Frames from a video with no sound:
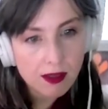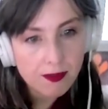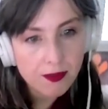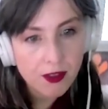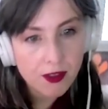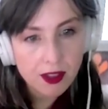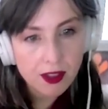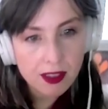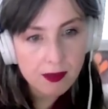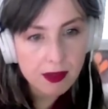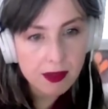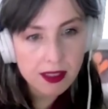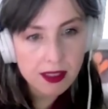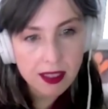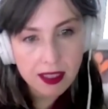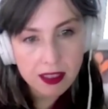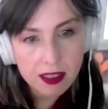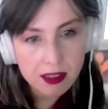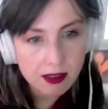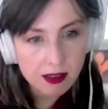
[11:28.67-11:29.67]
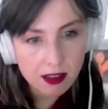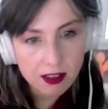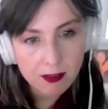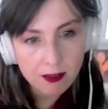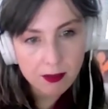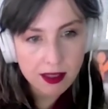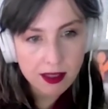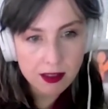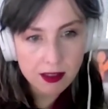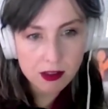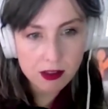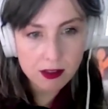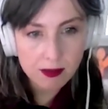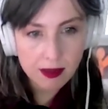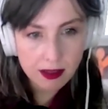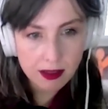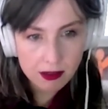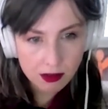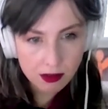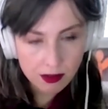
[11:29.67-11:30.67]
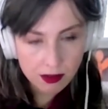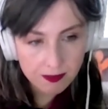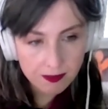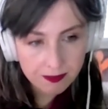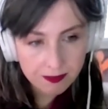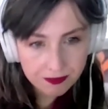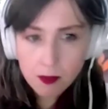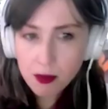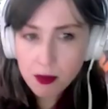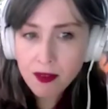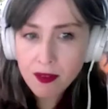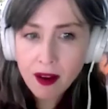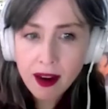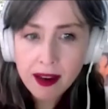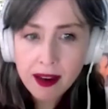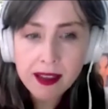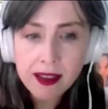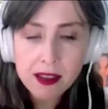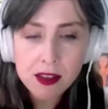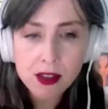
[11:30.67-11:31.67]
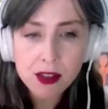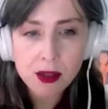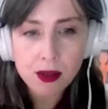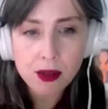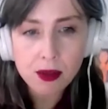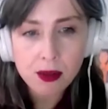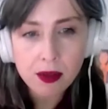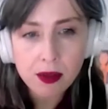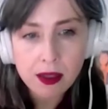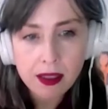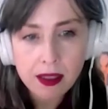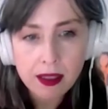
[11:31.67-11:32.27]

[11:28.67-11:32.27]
documentation that you've been instrumental in providing to